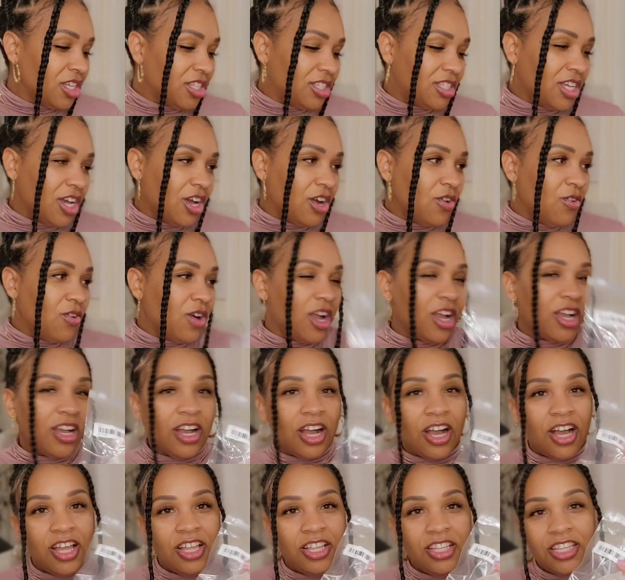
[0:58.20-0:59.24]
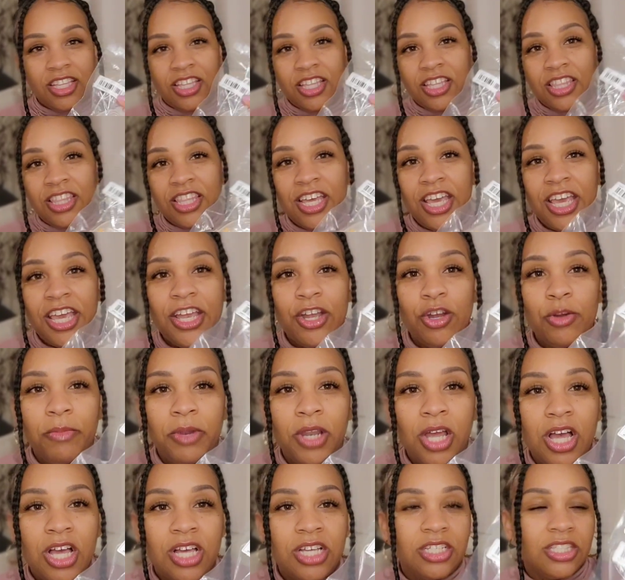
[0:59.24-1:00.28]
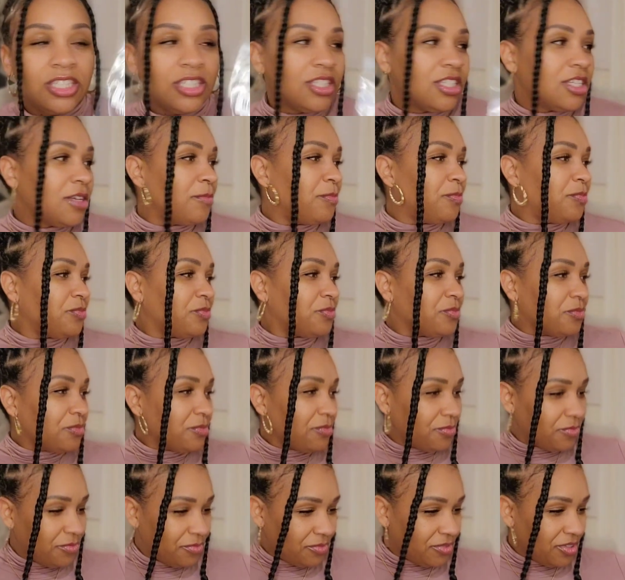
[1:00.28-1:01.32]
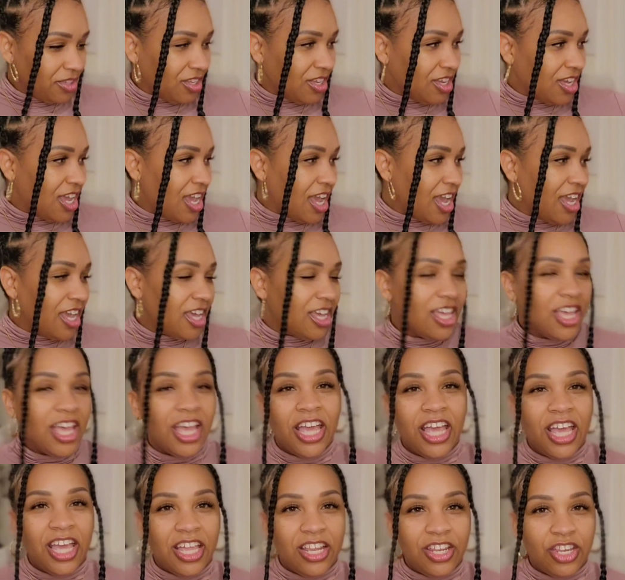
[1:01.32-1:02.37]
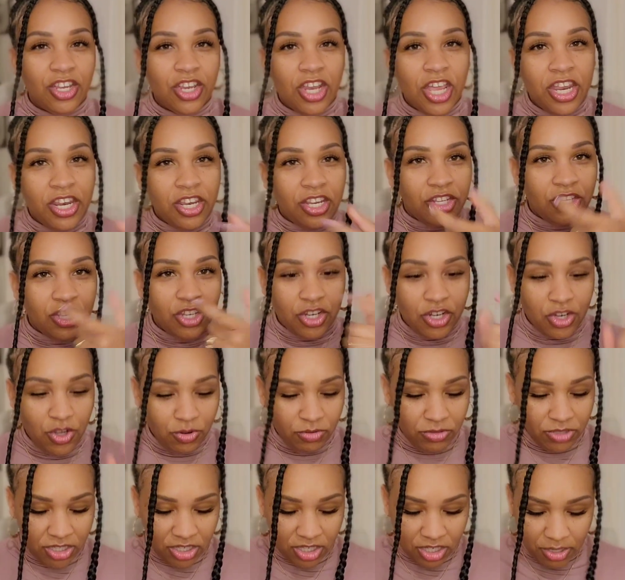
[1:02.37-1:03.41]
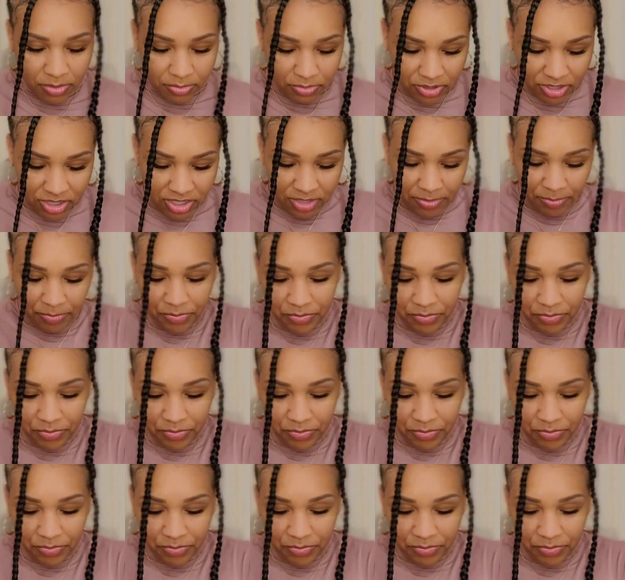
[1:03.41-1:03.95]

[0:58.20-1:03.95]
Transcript: So I got the earplugs, okay? And, and the nose clamps.